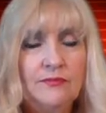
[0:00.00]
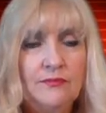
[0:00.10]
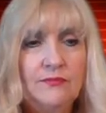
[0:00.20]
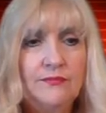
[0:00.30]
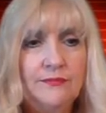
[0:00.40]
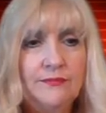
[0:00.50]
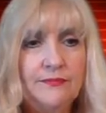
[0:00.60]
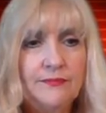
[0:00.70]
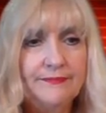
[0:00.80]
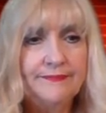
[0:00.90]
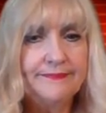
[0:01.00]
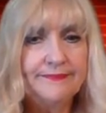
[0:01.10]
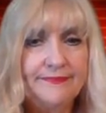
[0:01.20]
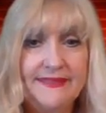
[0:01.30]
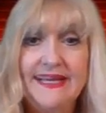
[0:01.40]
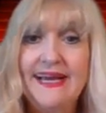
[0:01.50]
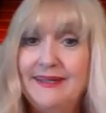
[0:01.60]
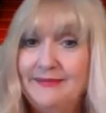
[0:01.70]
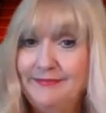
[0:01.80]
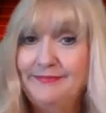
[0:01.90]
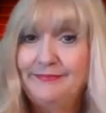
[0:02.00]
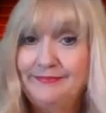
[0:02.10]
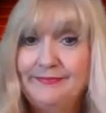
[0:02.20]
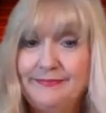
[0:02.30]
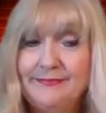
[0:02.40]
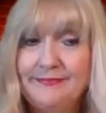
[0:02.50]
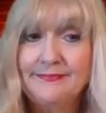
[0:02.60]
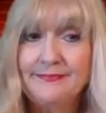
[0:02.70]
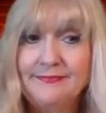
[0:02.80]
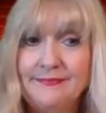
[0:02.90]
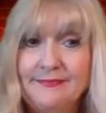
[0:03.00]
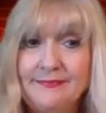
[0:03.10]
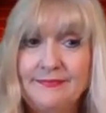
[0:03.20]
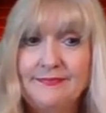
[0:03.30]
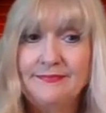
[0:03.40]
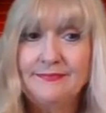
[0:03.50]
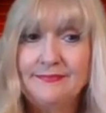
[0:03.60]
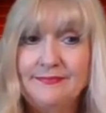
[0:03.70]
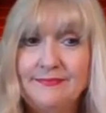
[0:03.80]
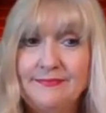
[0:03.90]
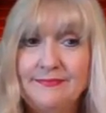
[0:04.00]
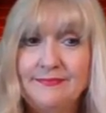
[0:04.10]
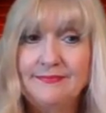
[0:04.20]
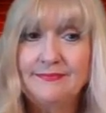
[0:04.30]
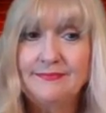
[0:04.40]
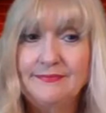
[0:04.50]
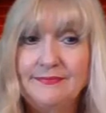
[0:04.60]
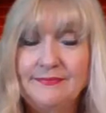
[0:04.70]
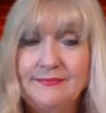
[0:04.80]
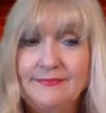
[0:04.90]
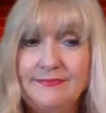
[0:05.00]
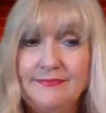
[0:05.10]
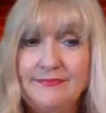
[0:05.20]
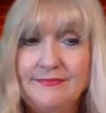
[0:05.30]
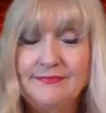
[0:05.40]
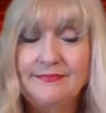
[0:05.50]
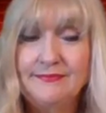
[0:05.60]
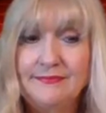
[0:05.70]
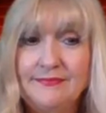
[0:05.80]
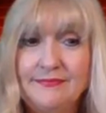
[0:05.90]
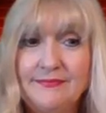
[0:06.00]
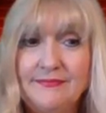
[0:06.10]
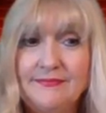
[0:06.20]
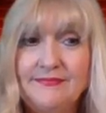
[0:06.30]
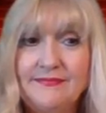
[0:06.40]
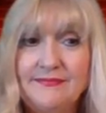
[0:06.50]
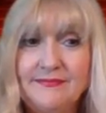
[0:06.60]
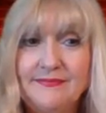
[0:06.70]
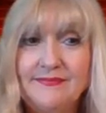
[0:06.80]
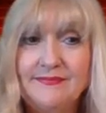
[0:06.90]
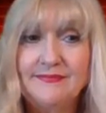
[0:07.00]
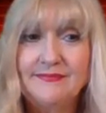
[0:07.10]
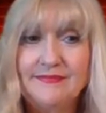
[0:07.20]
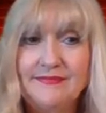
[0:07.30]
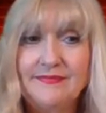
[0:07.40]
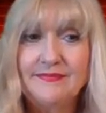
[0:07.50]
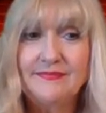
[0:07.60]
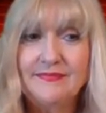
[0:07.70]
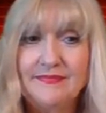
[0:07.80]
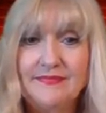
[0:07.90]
No words are spoken by the person on screen.